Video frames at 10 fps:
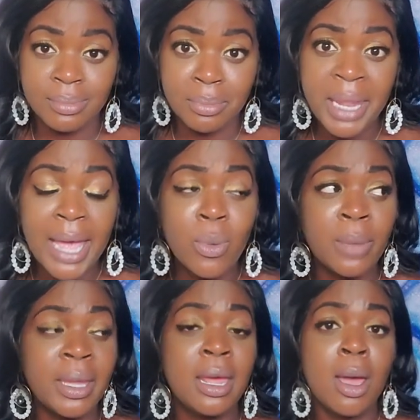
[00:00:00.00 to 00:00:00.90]
Black
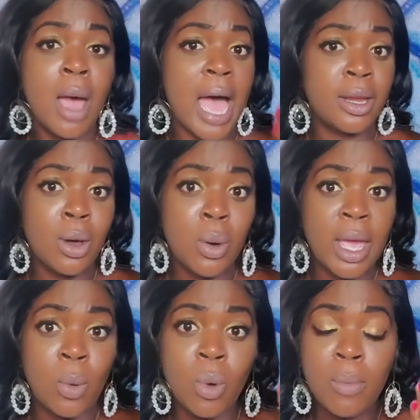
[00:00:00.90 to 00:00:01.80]
women, I know
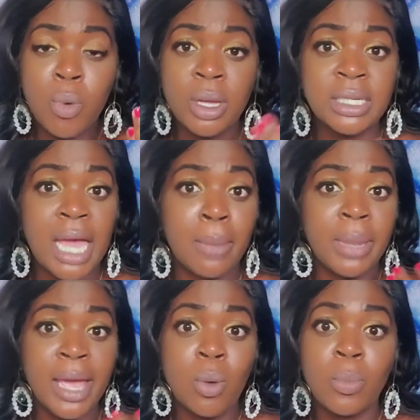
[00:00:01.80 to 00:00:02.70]
at one point in time,
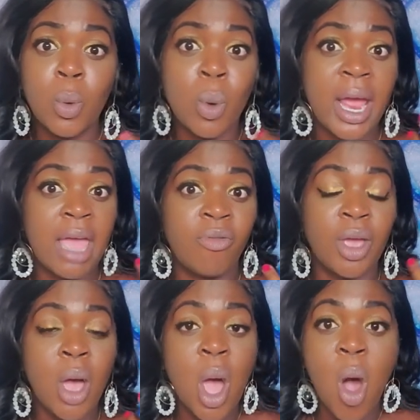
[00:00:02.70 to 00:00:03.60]
Black women were
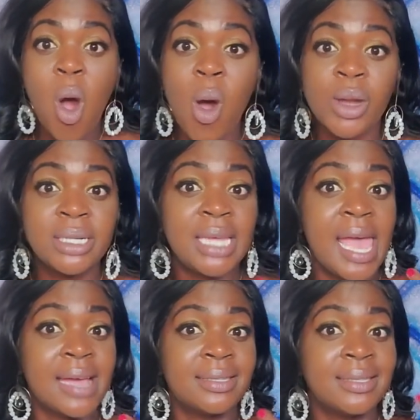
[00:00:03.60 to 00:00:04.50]
having heart
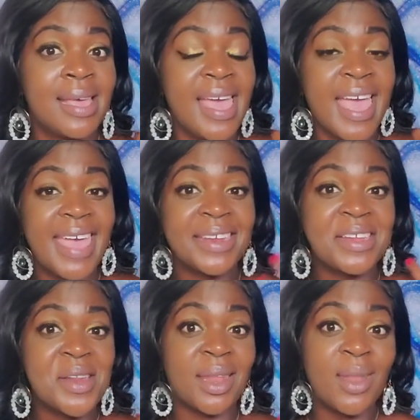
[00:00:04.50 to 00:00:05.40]
attacks at
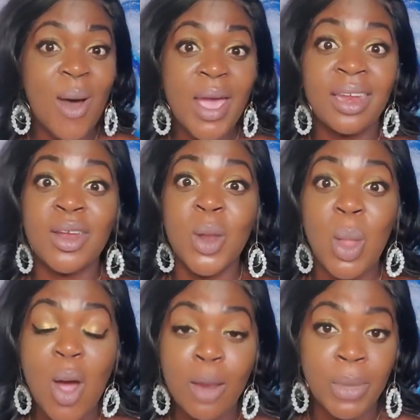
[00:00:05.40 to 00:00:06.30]
an
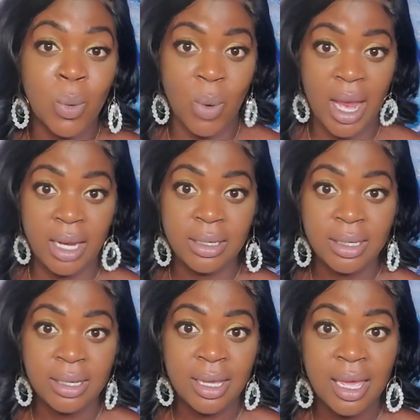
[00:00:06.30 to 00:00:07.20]
alarming rate.
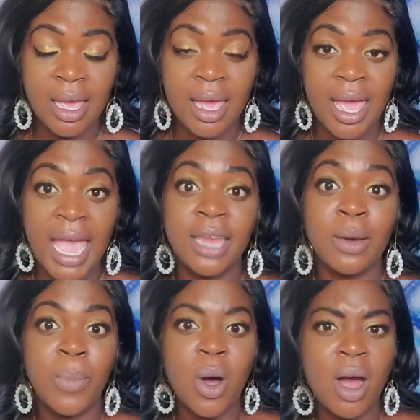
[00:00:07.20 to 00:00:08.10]
And a
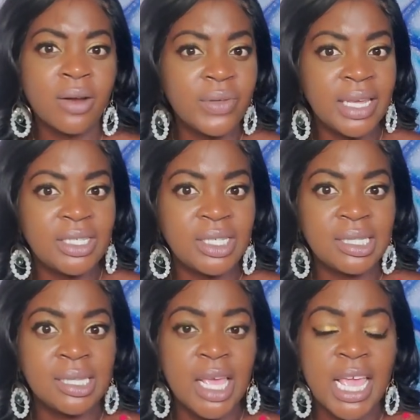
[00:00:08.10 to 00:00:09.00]
part of that is
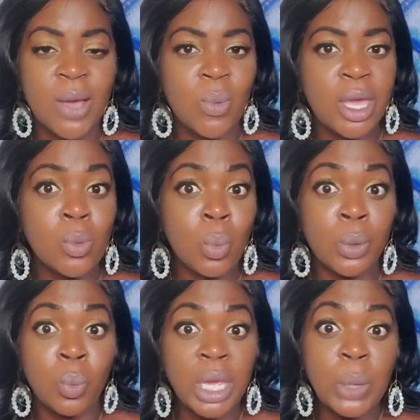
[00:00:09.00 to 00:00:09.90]
just
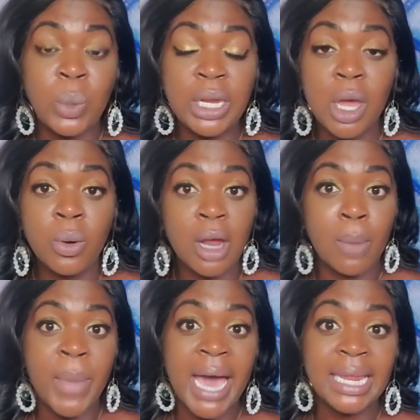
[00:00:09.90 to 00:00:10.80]
when we know when our
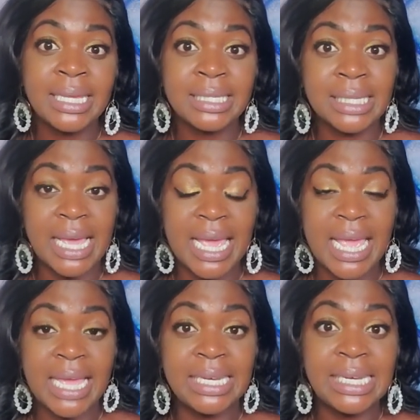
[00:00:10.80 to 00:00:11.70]
body is
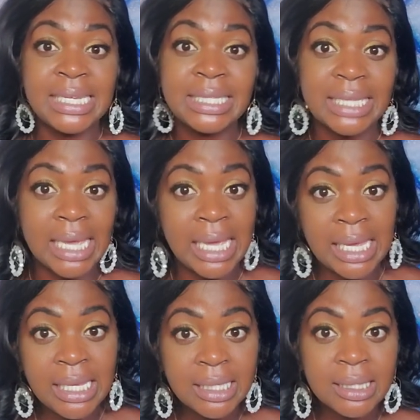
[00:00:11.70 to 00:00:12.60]
at
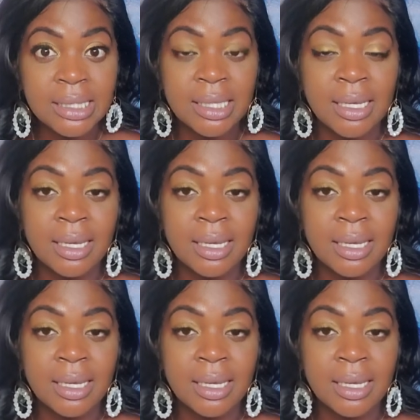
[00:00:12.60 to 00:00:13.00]
dis-ease,